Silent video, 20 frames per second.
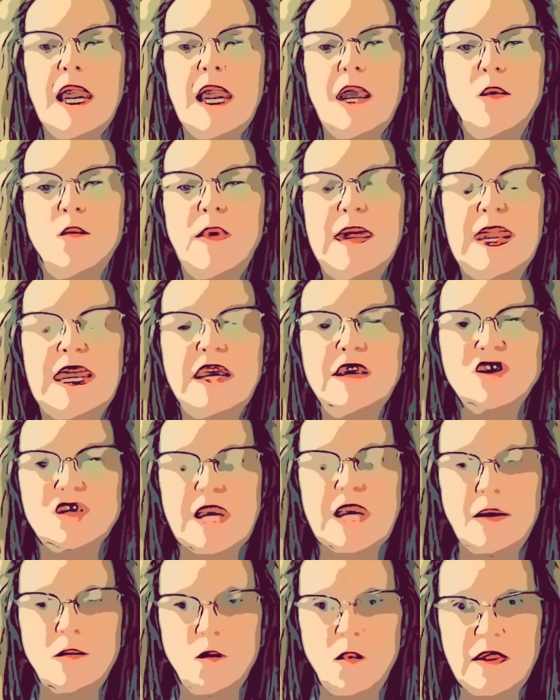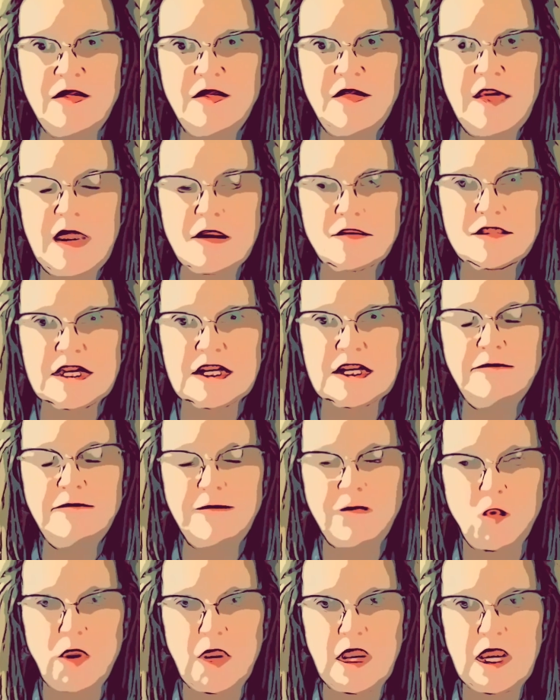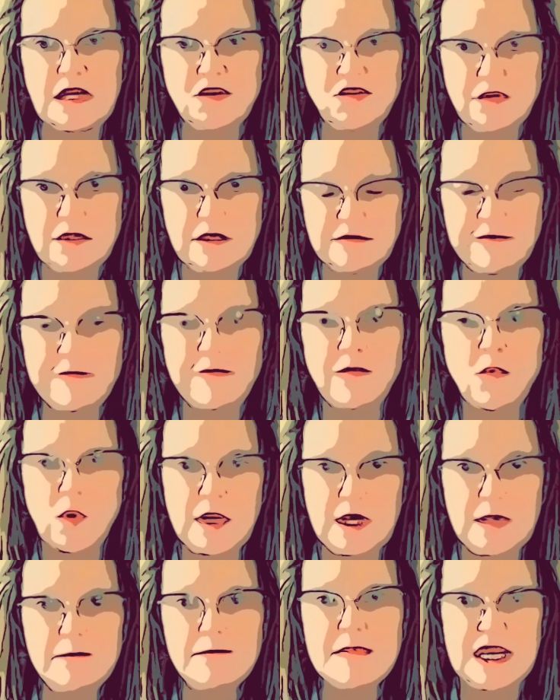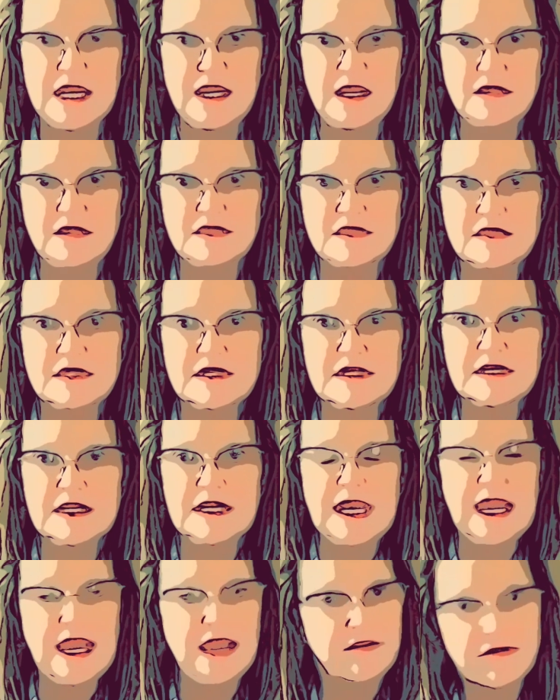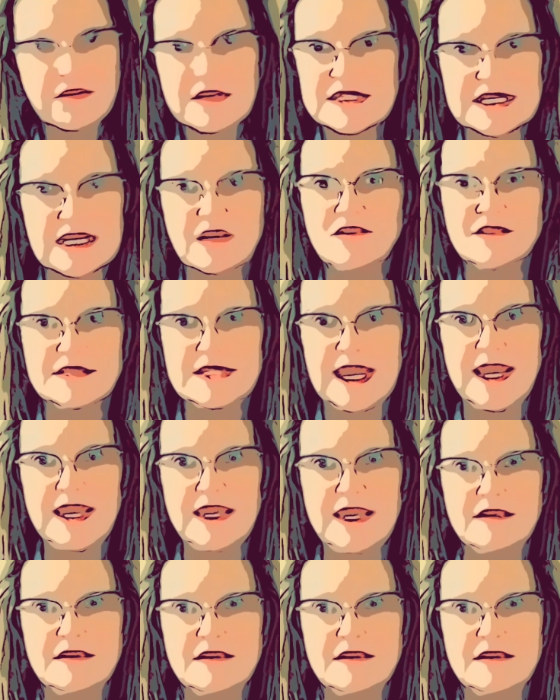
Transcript: We each get one thousand four hundred forty minutes every single day.